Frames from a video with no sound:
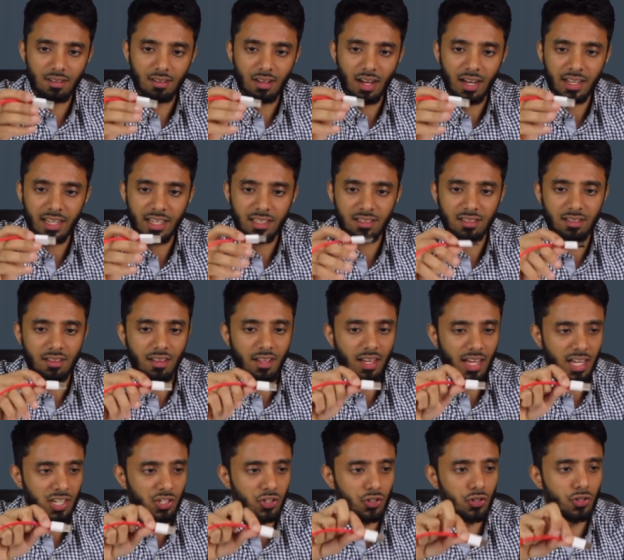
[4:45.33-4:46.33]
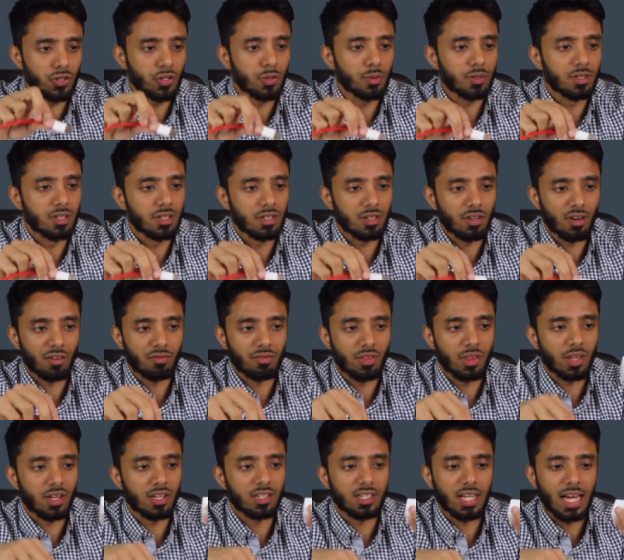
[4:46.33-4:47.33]
I guess, the ingenuity
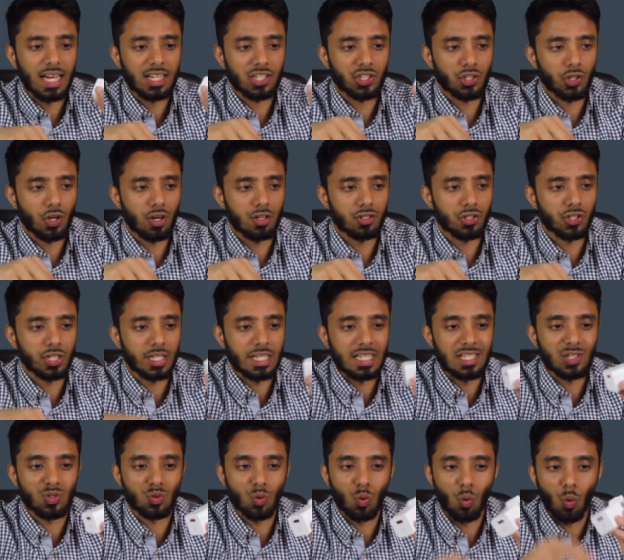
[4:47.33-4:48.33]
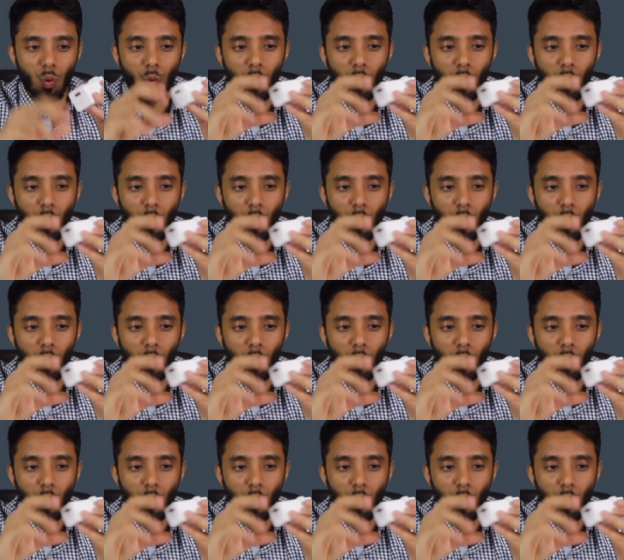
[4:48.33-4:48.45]
of the dash charging is